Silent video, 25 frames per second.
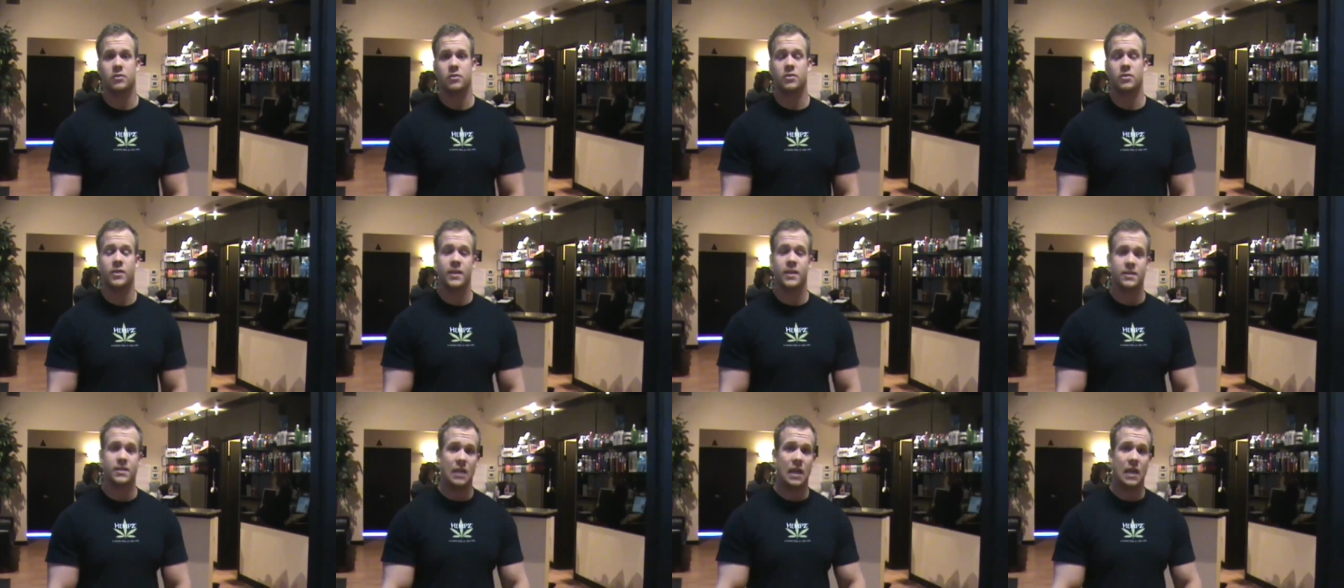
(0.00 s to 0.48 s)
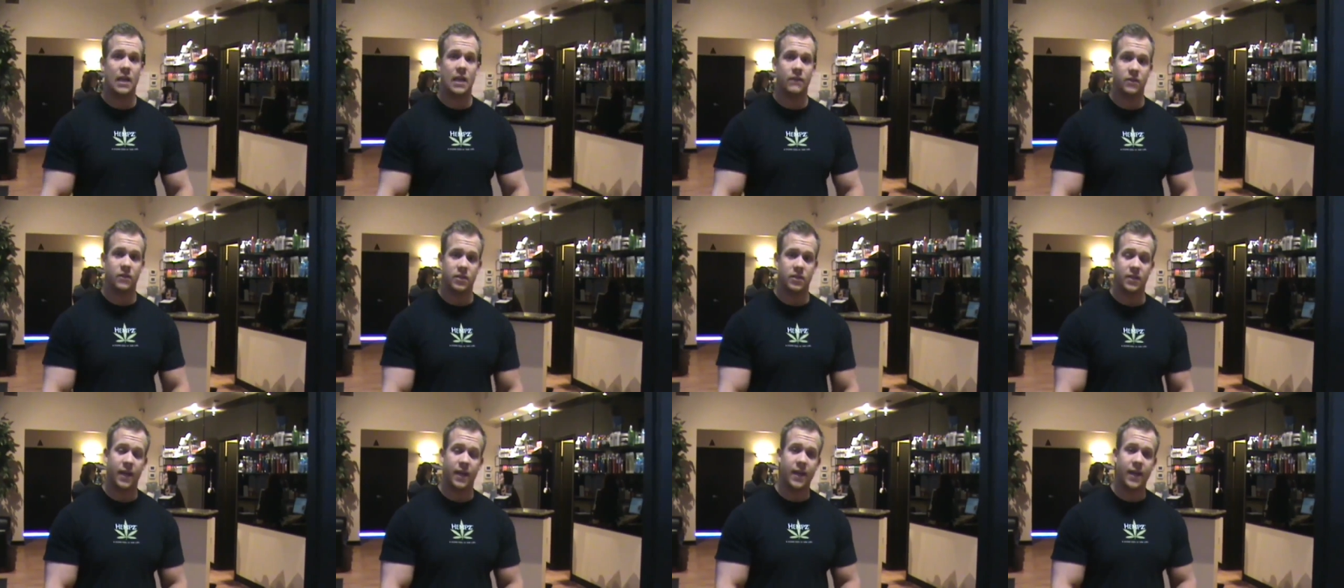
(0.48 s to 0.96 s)
So you get tanned for
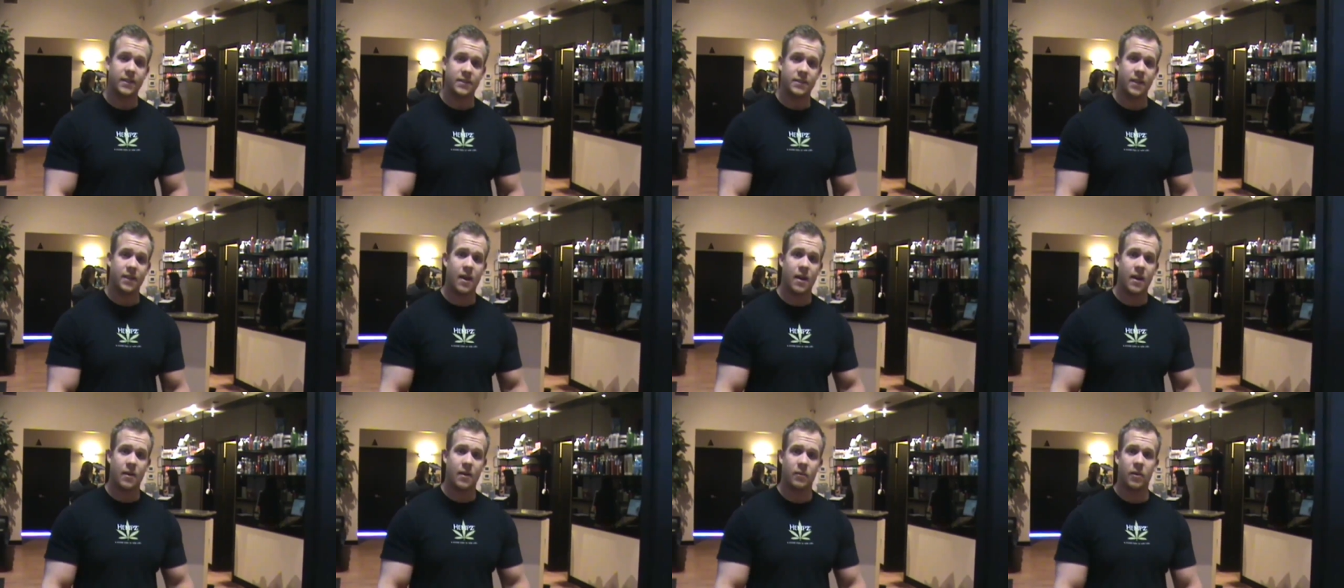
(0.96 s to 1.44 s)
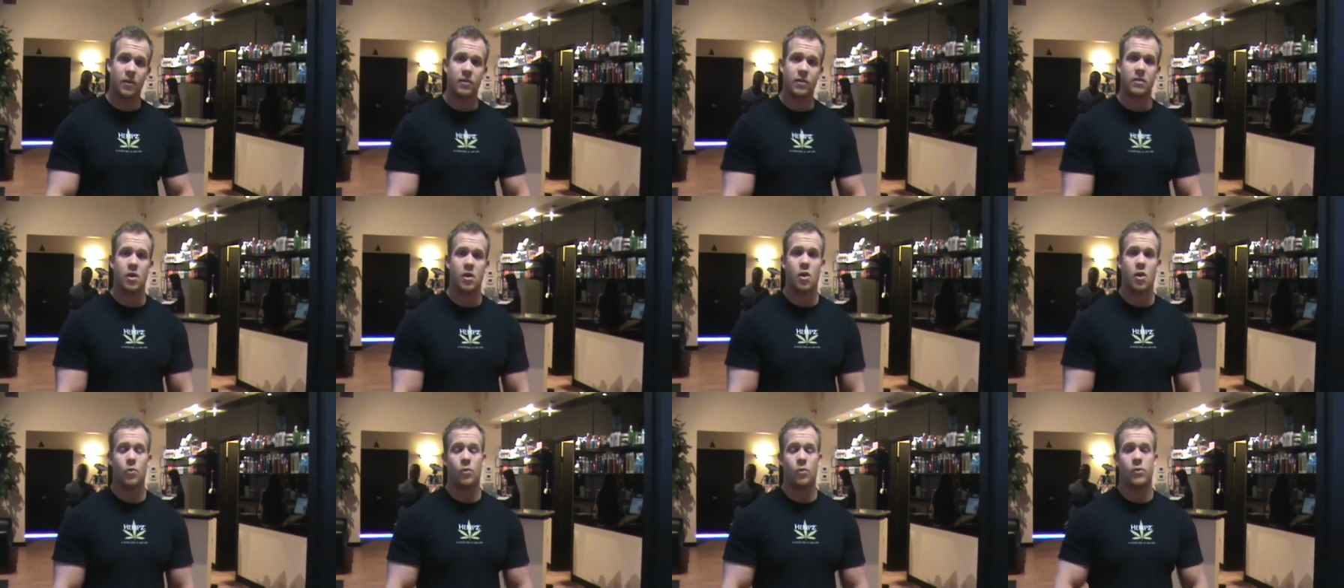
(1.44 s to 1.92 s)
just 1880 a month
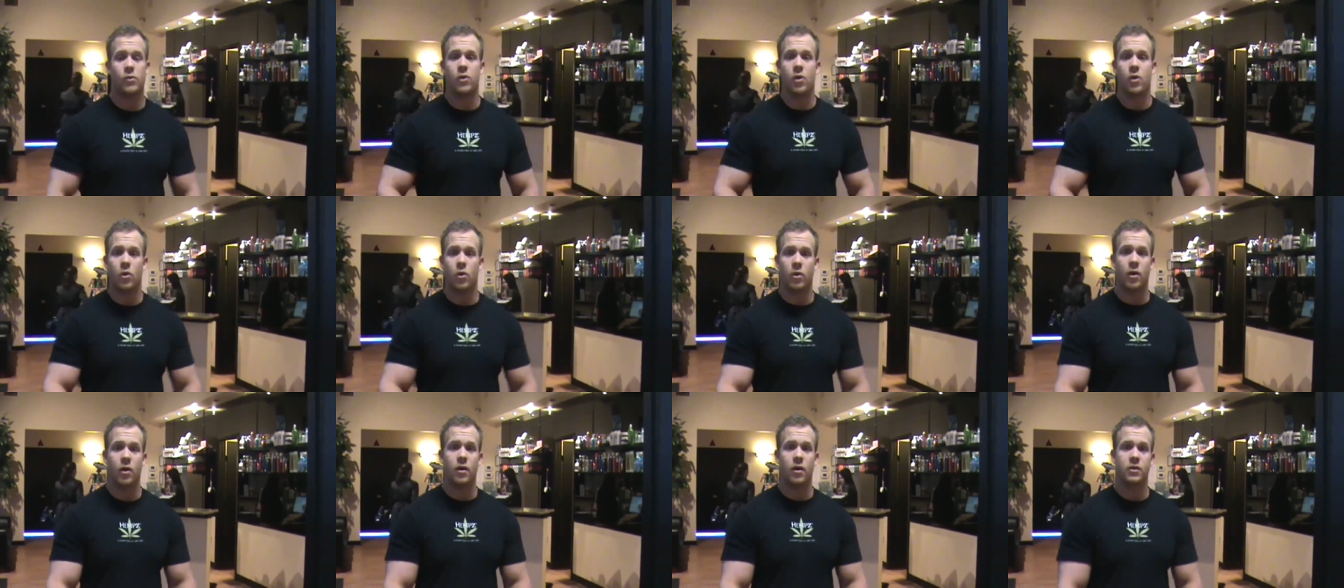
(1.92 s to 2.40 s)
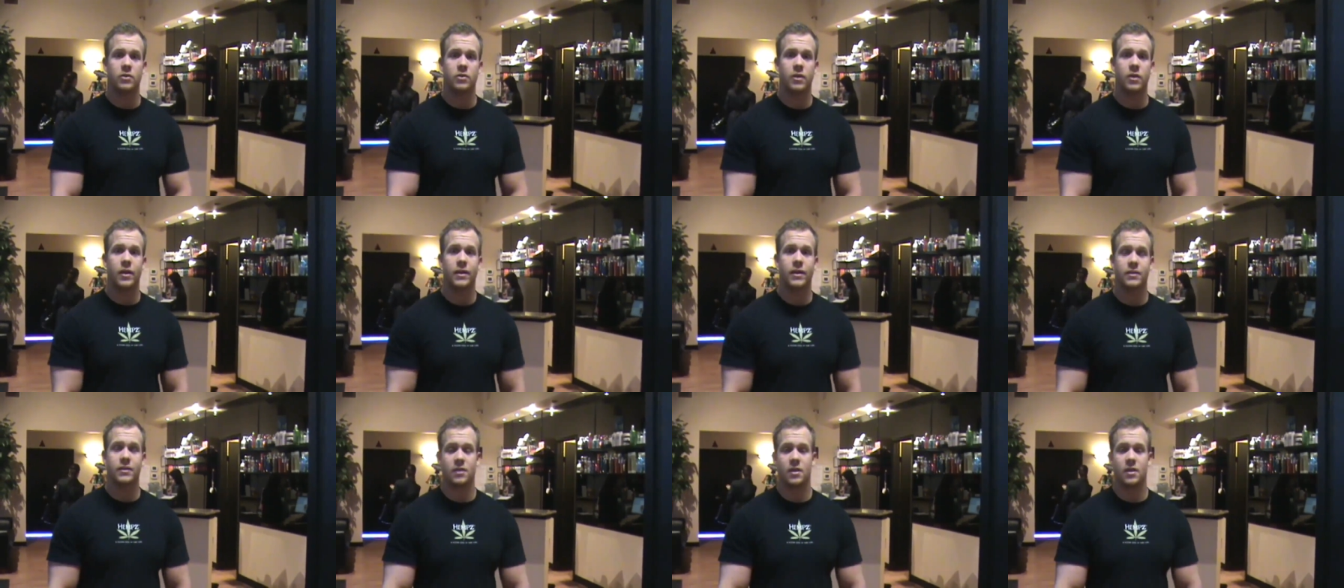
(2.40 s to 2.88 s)
with no
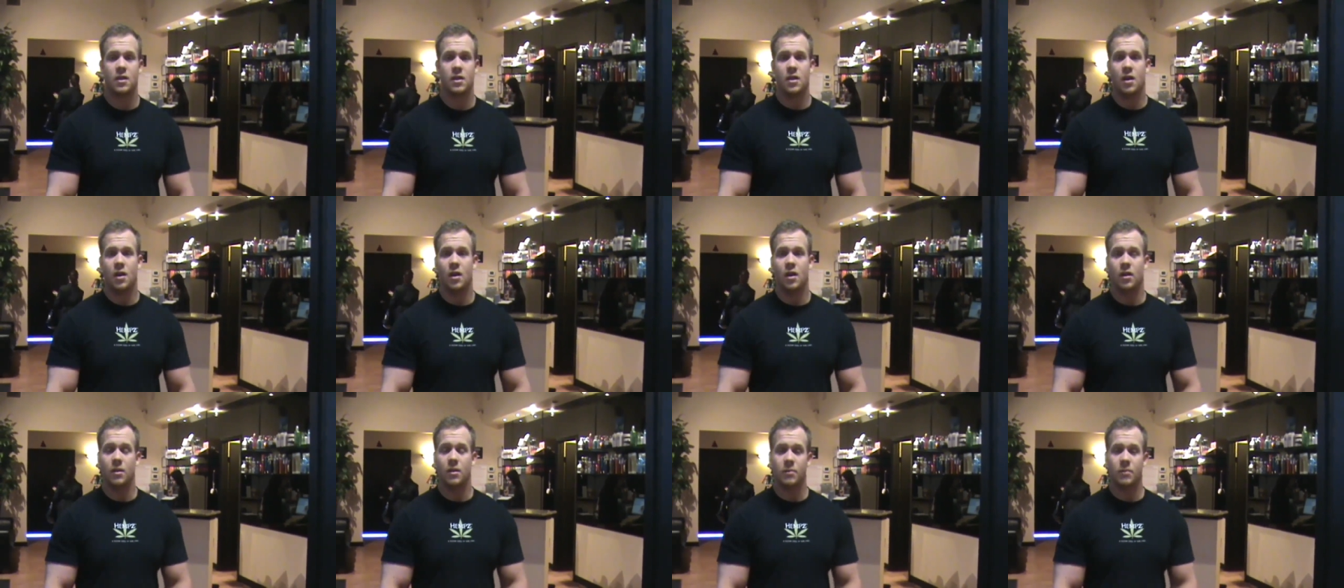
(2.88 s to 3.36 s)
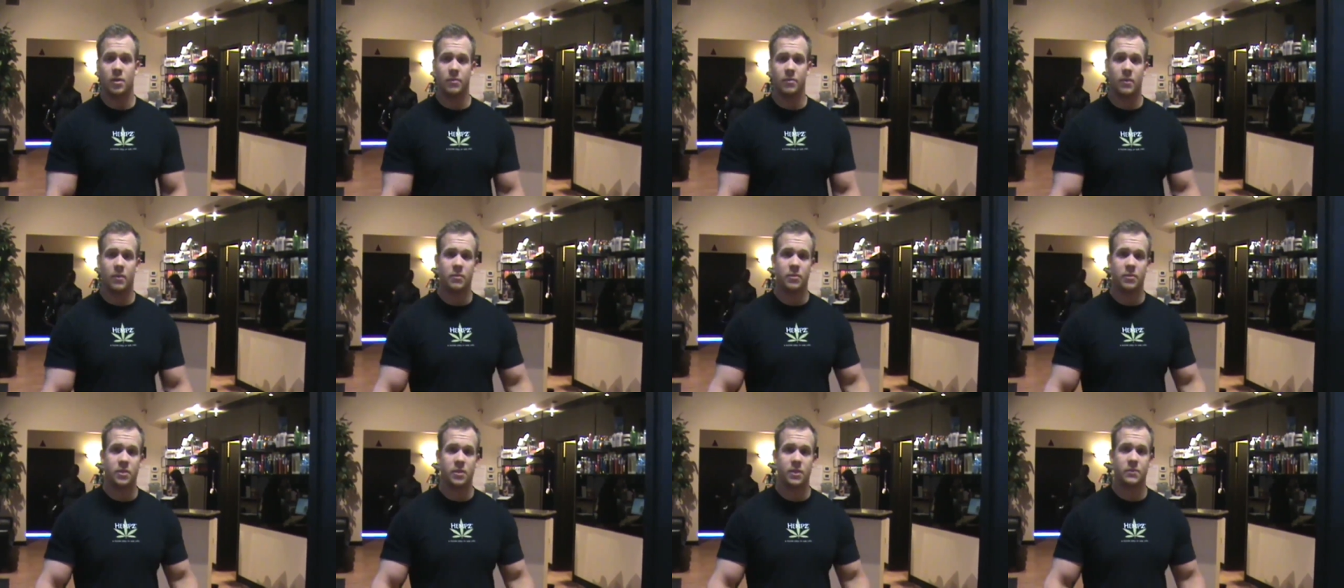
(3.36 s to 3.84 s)
contracts, unlimited
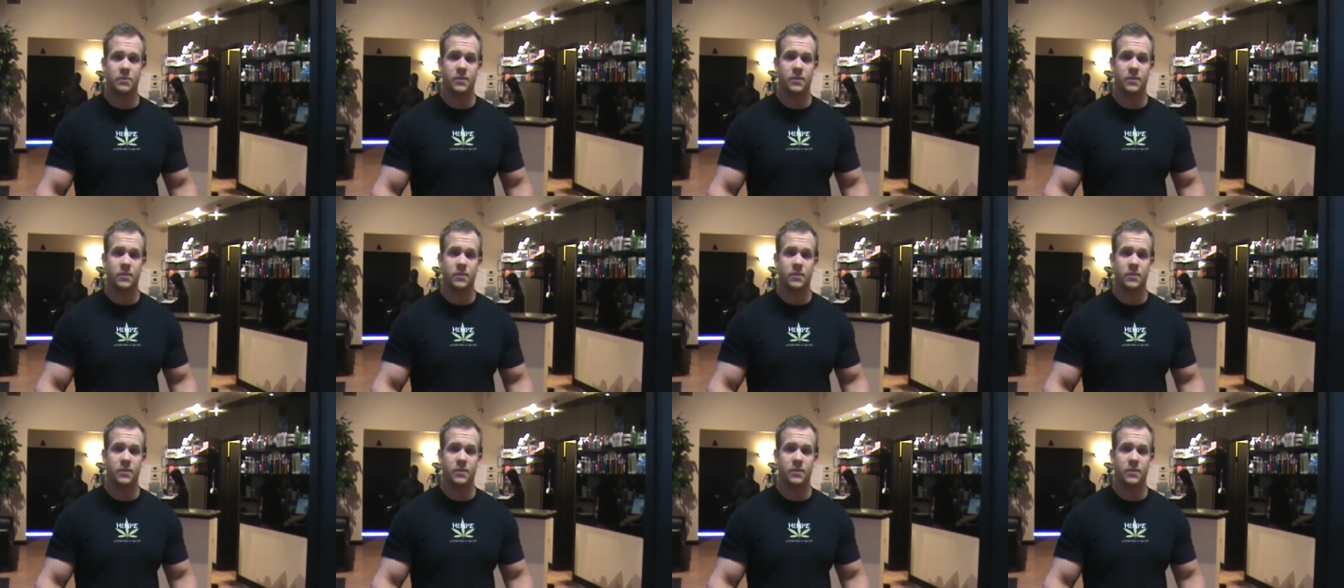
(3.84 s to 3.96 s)
memberships.